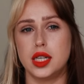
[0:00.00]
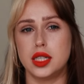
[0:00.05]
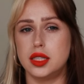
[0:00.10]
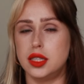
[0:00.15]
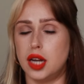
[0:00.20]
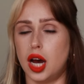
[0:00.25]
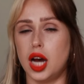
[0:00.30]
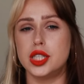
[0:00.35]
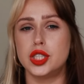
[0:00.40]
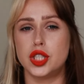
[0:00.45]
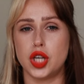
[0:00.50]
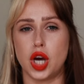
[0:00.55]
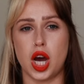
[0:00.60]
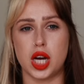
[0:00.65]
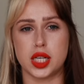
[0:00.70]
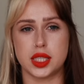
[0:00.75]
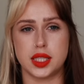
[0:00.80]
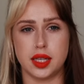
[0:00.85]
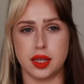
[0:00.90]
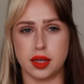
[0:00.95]

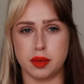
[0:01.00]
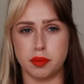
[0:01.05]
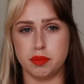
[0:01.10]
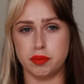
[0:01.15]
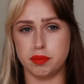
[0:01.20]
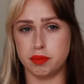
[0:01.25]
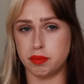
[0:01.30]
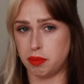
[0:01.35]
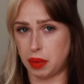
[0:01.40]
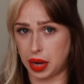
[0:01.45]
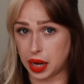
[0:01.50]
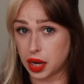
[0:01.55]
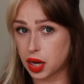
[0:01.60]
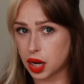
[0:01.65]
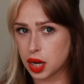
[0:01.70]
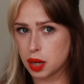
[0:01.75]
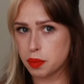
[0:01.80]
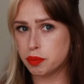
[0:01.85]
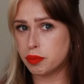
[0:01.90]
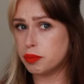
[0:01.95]
non-toxic
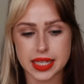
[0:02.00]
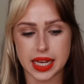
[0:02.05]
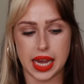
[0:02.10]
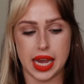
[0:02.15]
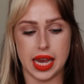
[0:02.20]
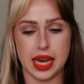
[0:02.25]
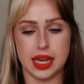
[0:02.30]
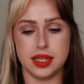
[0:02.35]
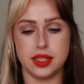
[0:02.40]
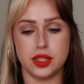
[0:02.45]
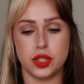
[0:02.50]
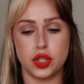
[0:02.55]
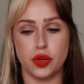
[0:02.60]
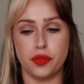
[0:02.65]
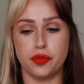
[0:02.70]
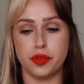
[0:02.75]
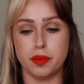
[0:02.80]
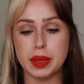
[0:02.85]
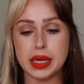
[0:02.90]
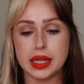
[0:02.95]
makeup. And so
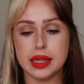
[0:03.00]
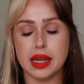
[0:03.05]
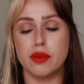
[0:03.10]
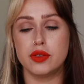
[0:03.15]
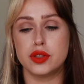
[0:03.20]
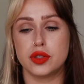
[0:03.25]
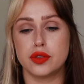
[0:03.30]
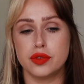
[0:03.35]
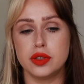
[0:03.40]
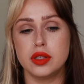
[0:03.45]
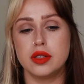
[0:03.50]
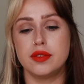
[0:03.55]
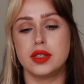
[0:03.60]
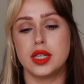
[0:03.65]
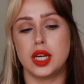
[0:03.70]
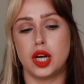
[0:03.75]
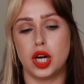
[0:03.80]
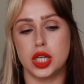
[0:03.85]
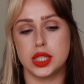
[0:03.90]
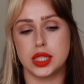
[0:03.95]
for me, that was a
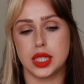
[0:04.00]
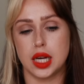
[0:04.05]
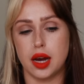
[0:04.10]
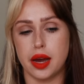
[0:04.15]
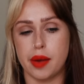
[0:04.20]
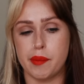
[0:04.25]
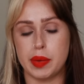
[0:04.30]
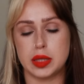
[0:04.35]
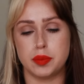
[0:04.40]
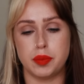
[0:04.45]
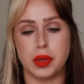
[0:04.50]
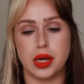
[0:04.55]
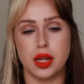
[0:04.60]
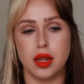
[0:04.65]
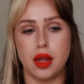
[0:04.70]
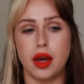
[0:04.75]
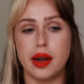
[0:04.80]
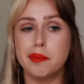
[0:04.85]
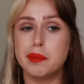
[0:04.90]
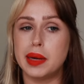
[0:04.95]
really hard time. I spent a
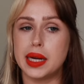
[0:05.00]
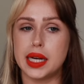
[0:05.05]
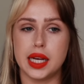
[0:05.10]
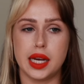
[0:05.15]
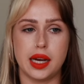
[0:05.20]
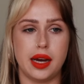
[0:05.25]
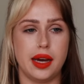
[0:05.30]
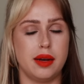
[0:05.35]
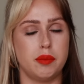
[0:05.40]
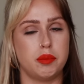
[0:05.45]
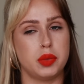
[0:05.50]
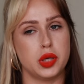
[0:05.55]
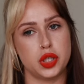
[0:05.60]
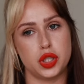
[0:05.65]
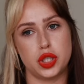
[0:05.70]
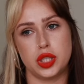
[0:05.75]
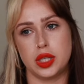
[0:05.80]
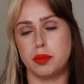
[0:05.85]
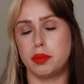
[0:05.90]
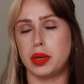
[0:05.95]
lot of money kind of
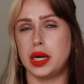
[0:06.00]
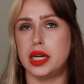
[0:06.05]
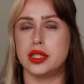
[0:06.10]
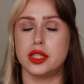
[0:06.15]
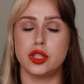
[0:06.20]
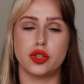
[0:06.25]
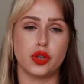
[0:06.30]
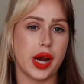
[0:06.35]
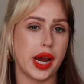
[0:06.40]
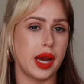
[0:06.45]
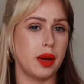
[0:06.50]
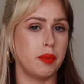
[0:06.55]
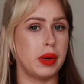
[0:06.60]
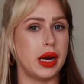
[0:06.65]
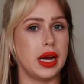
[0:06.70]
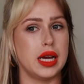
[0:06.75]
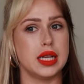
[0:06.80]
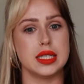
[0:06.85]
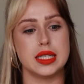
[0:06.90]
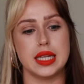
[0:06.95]
purchasing brands and trying
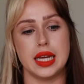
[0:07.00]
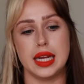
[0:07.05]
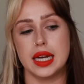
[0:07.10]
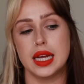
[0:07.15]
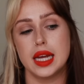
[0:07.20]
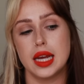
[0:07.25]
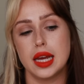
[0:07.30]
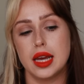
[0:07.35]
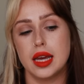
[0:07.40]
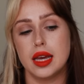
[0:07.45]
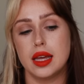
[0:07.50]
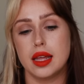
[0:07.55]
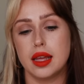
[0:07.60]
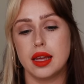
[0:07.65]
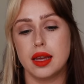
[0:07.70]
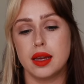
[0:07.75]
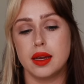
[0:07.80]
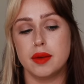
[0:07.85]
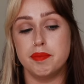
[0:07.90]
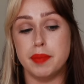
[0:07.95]
brands, and
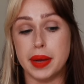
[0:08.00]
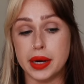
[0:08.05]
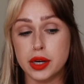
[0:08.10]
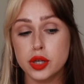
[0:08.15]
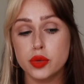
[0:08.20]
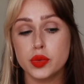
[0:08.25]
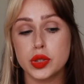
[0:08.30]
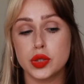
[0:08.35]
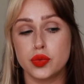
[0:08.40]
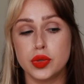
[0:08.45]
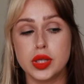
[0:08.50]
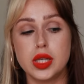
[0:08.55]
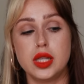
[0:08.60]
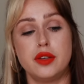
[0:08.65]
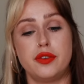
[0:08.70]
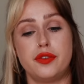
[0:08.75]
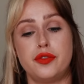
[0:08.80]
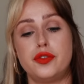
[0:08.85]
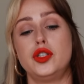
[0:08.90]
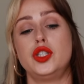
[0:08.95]
Merit was really the
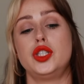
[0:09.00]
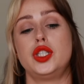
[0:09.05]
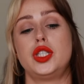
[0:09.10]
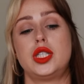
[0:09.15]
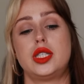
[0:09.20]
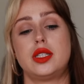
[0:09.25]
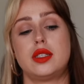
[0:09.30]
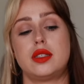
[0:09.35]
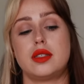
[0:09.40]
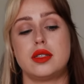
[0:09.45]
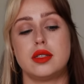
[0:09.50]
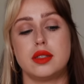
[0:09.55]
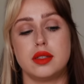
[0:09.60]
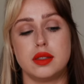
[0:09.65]
first